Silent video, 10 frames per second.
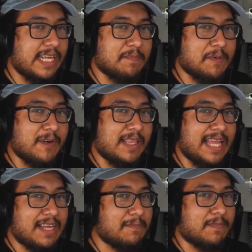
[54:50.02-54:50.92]
it, but we're
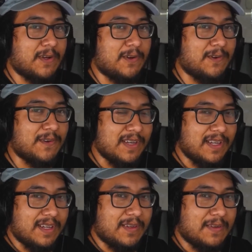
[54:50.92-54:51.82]
like, bro
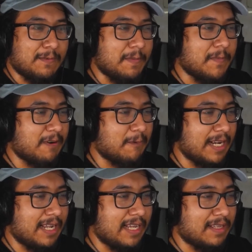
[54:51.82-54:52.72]
remember
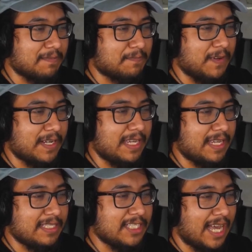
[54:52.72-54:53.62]
when uh
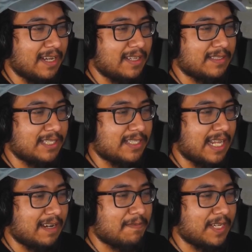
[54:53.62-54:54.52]
fucking China just
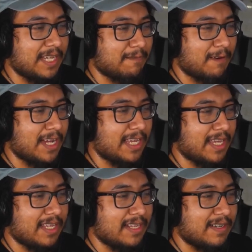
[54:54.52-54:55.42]
sent a fucking
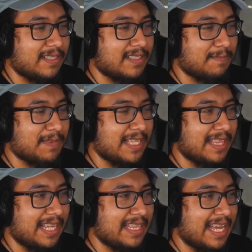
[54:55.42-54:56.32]
rocket or something
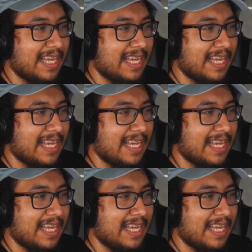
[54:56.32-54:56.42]
like that